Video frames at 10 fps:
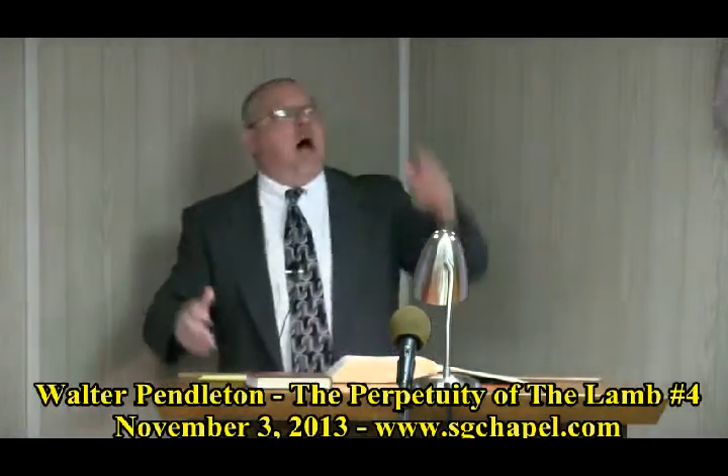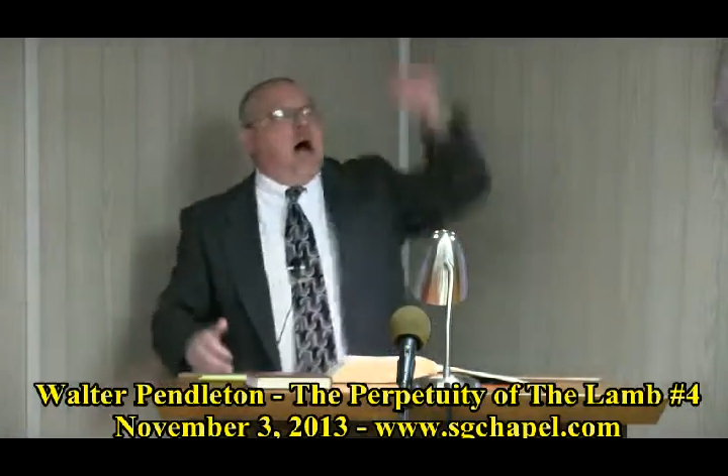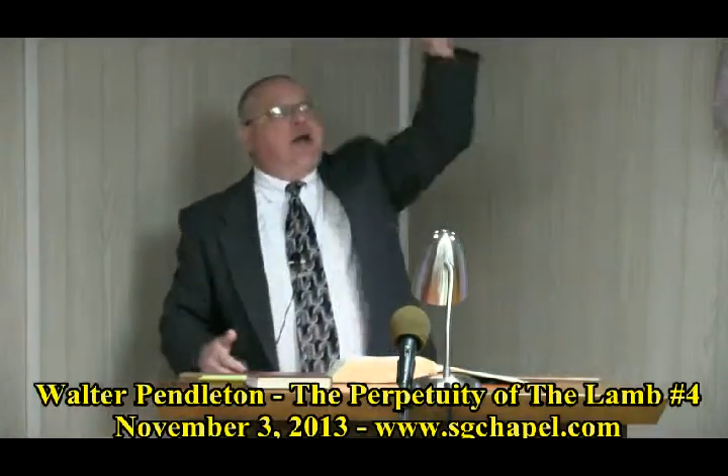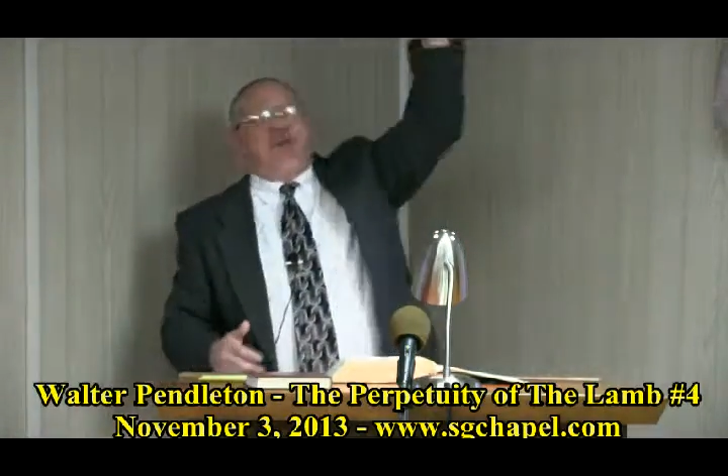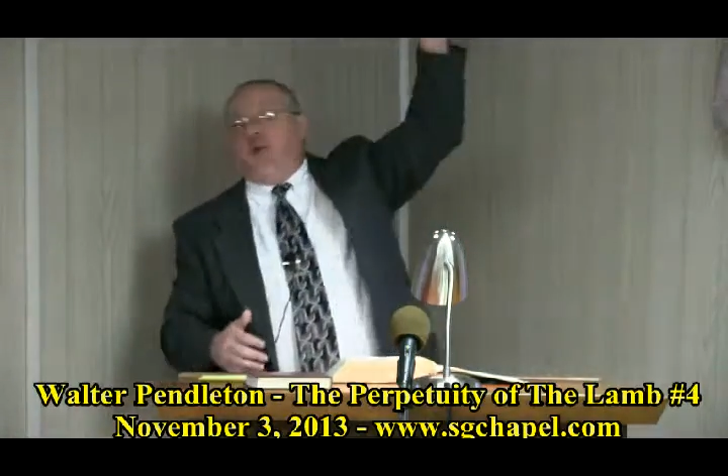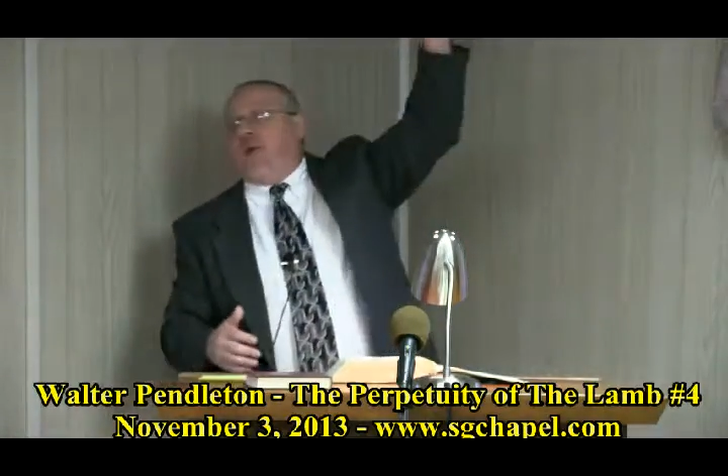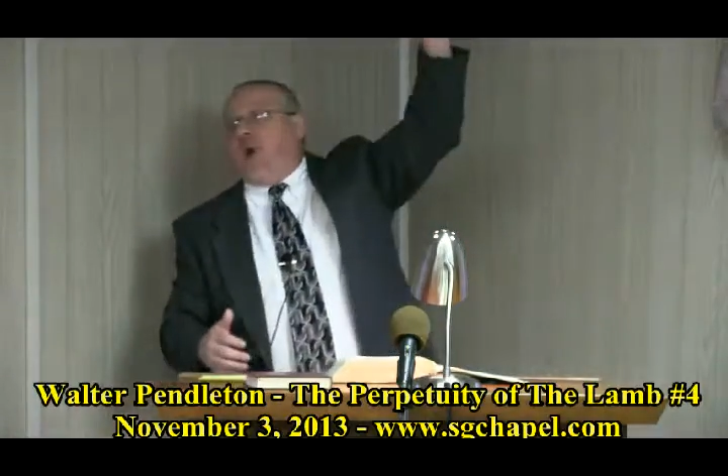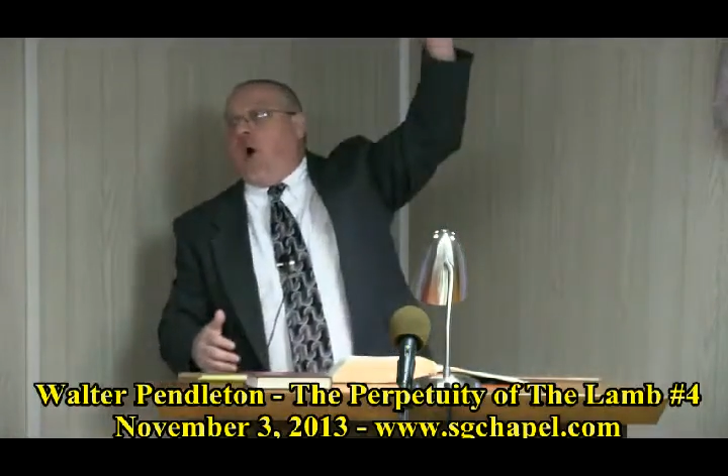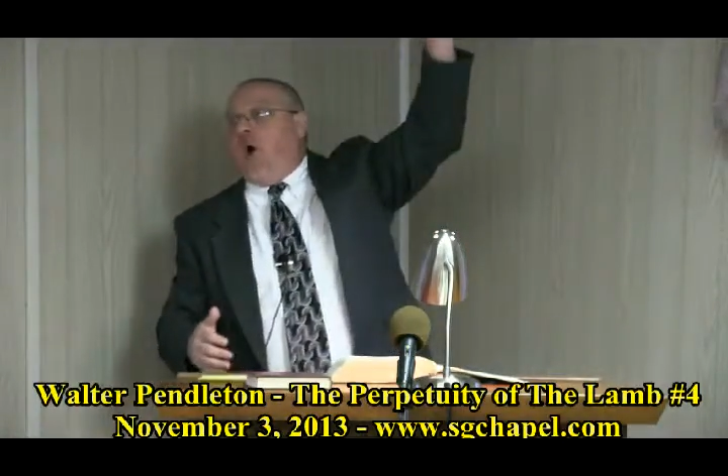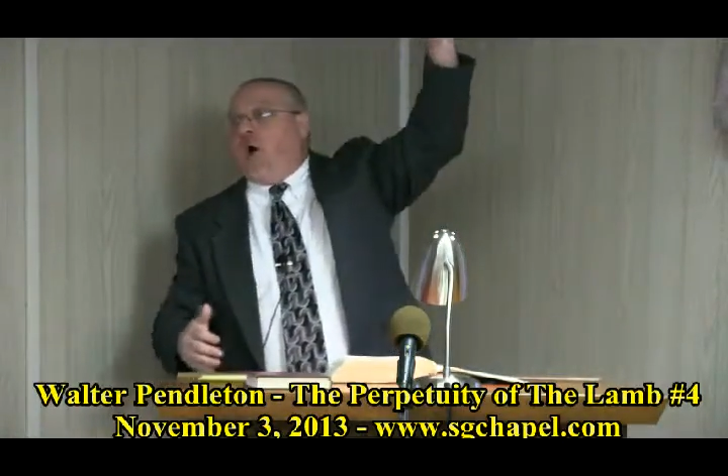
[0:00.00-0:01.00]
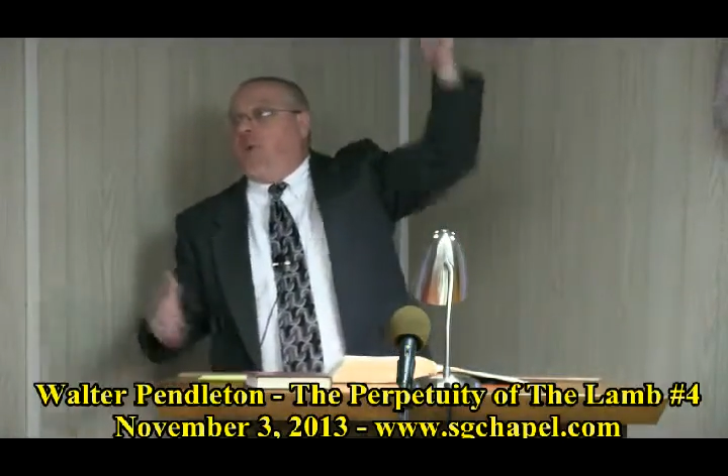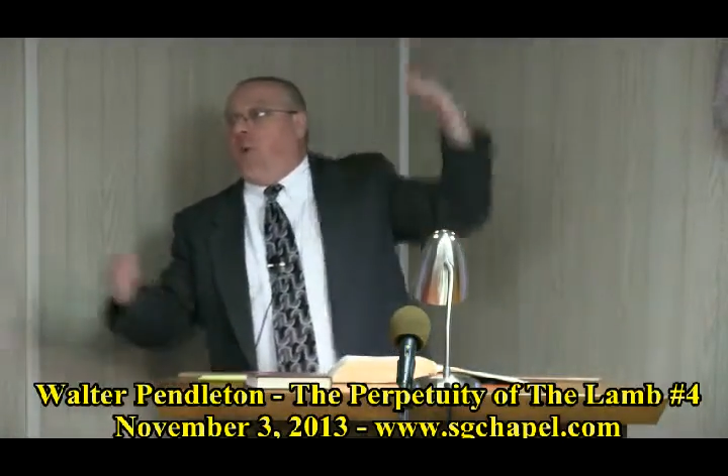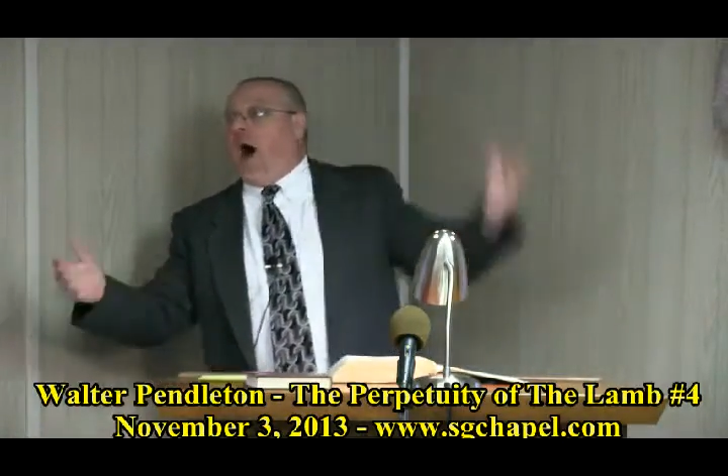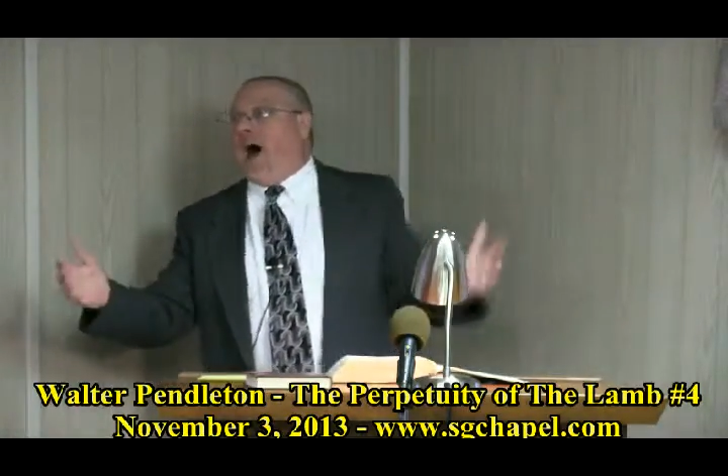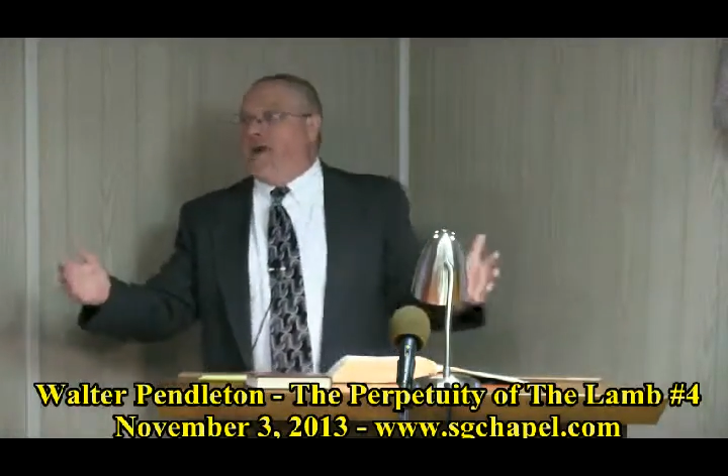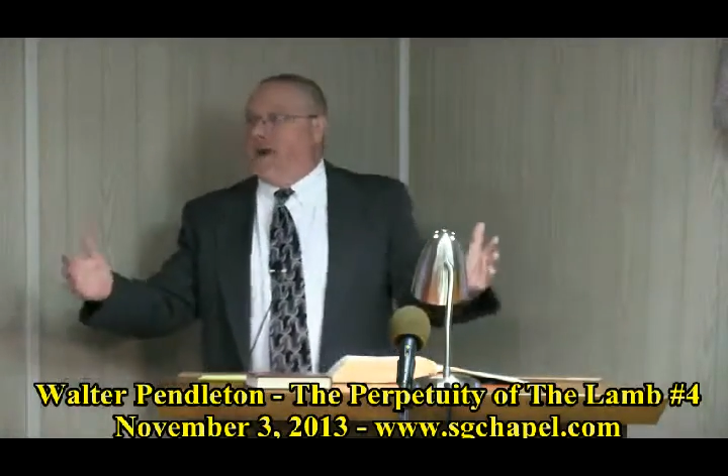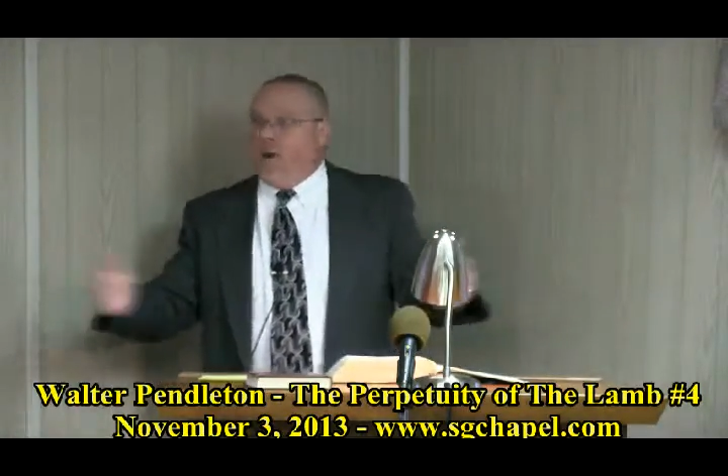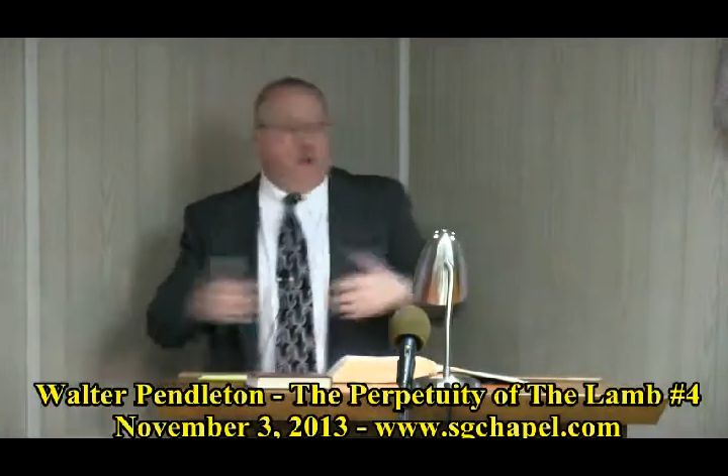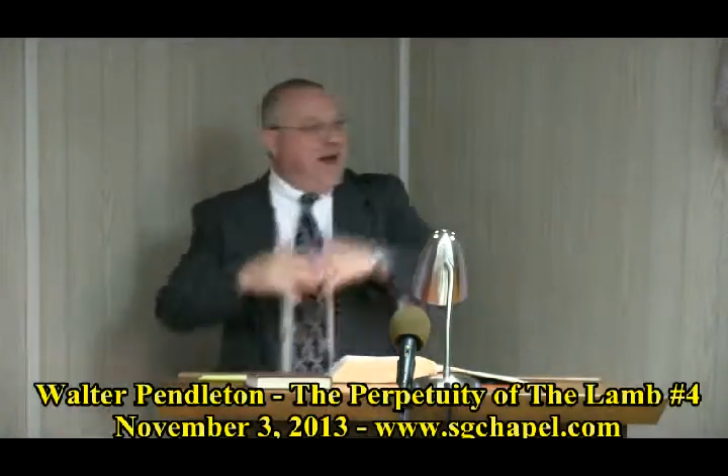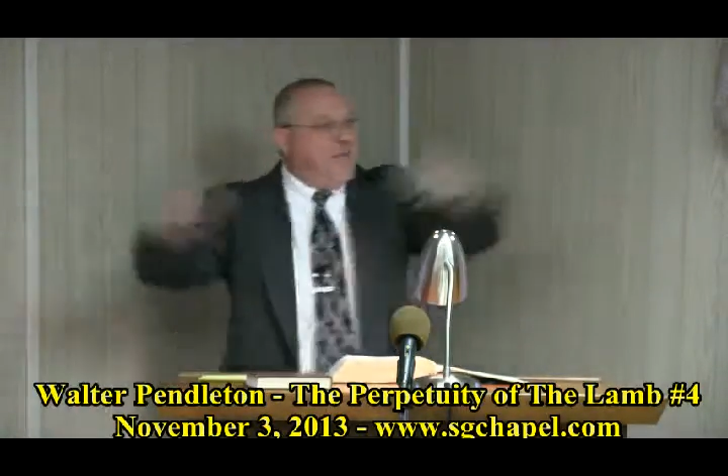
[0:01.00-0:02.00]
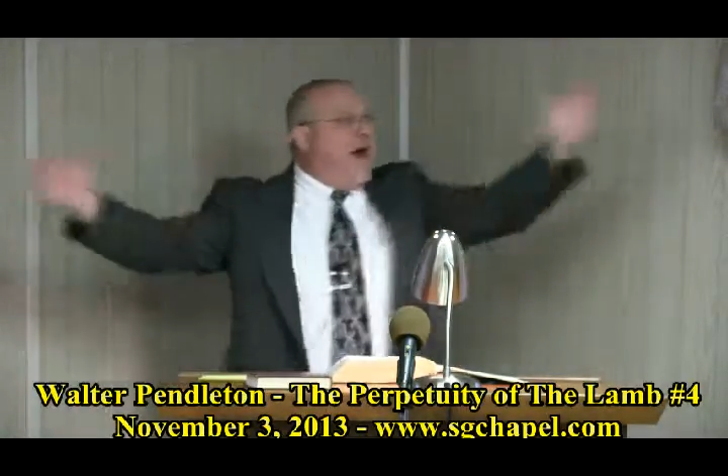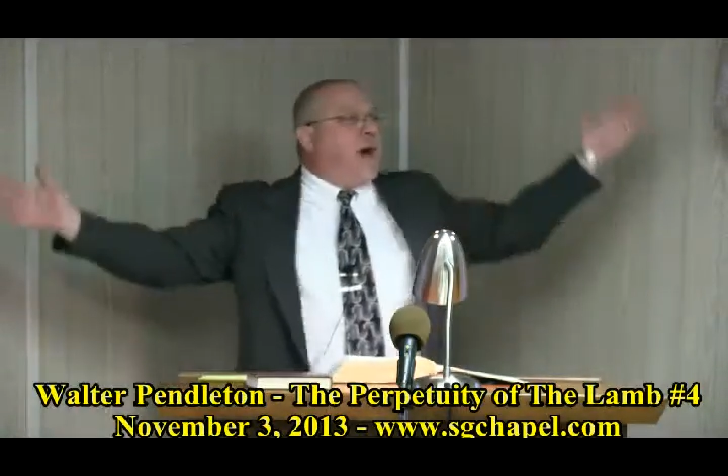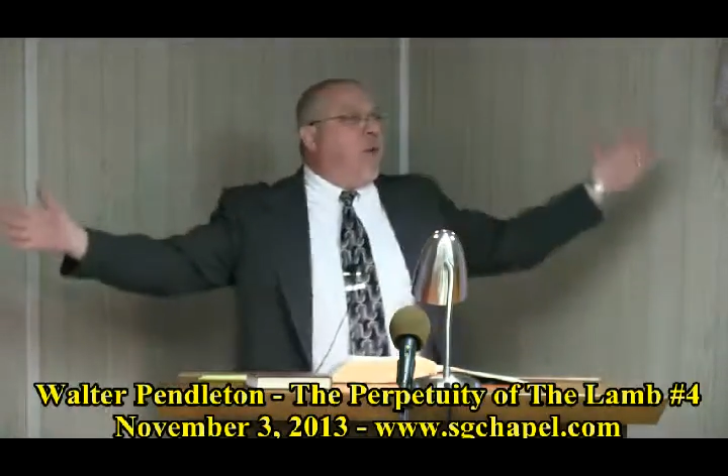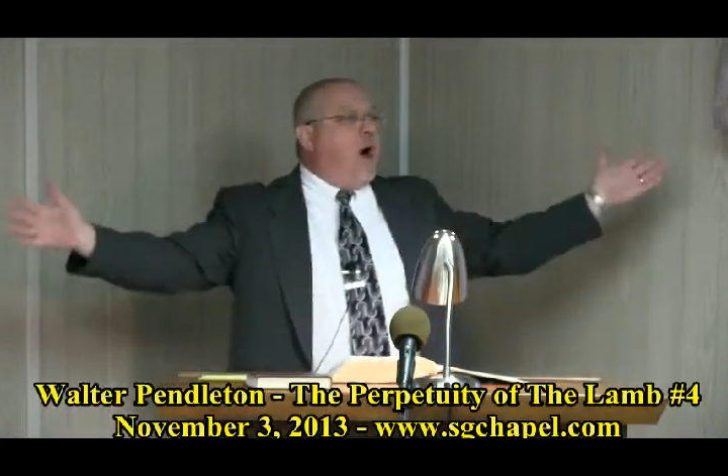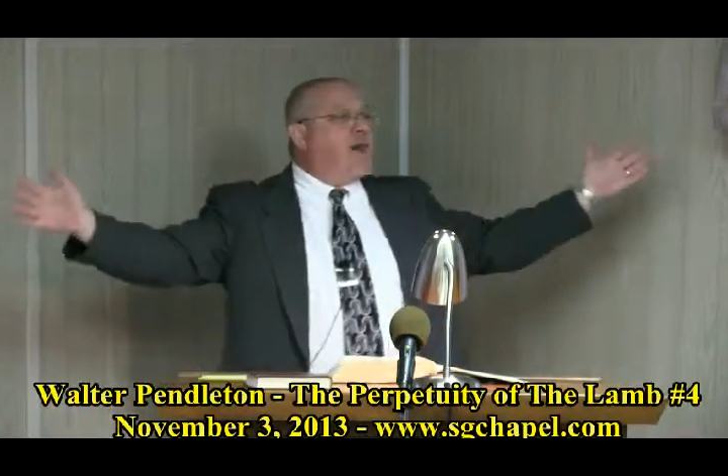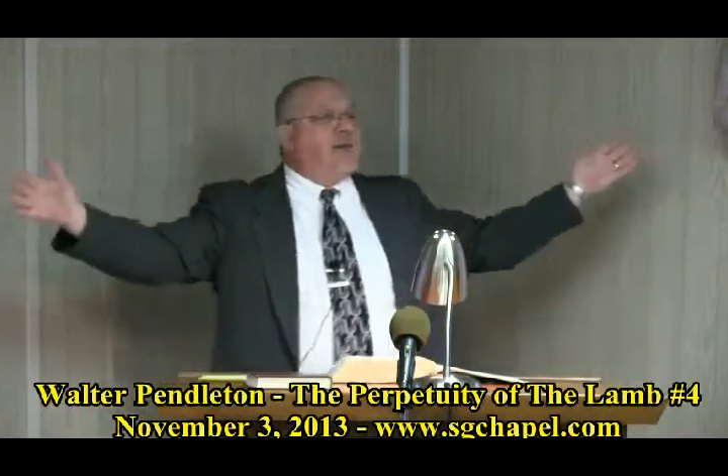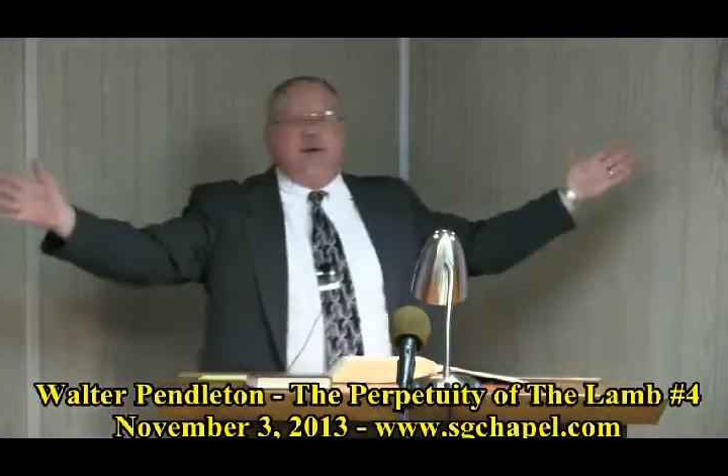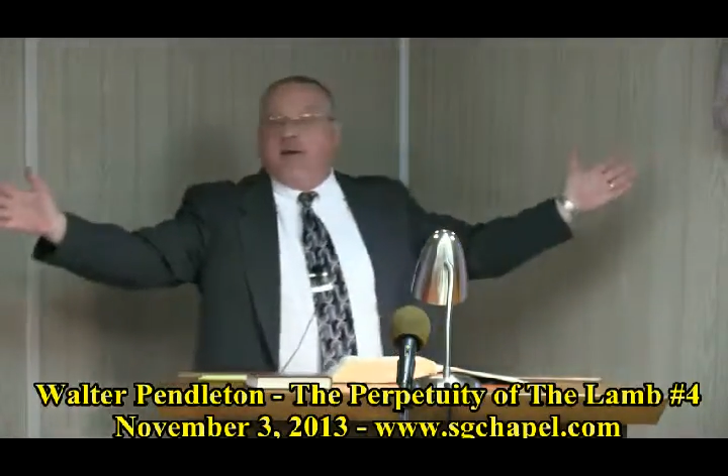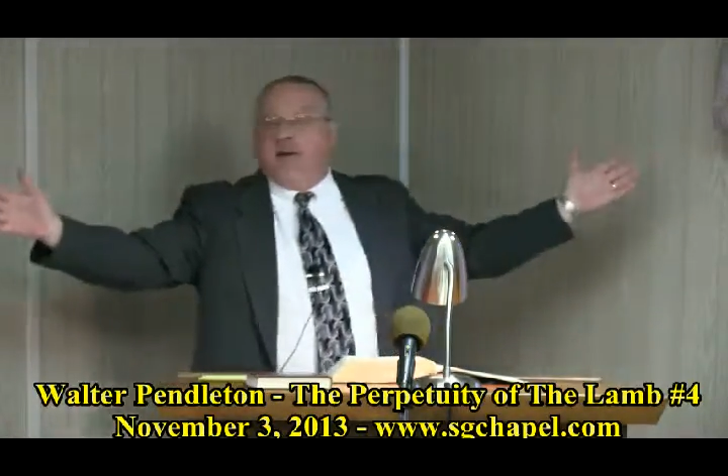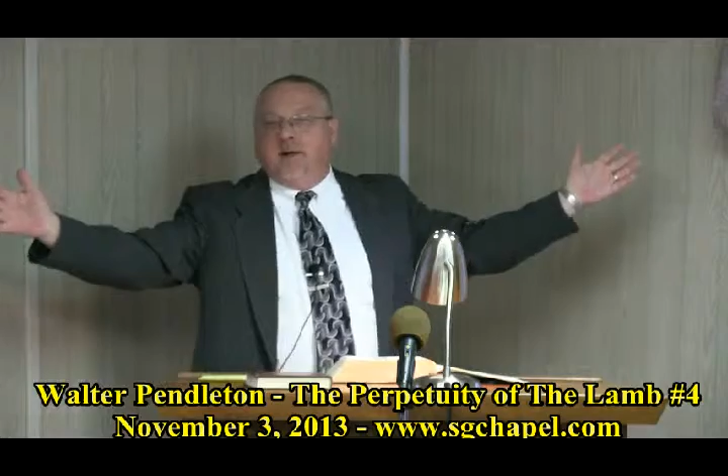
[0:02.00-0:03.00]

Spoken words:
unto the Lord what? Whatever I want?